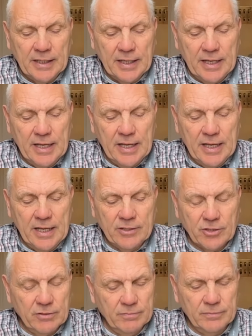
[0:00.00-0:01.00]

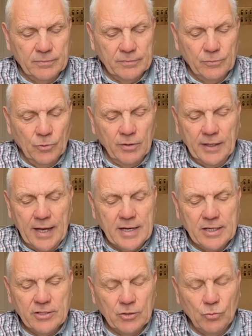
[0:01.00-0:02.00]
it's what I'm
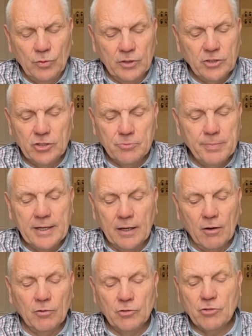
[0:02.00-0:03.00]
getting is, oh, this has been a
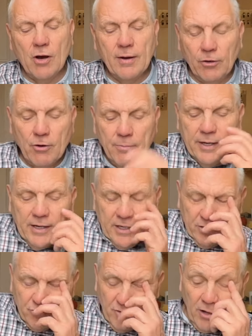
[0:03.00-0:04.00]
long time coming and
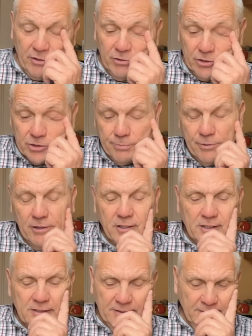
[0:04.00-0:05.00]
it's rather a
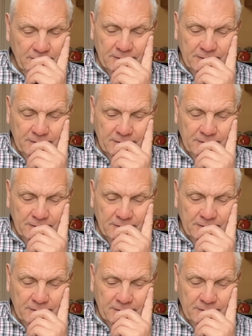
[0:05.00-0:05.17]
surprise.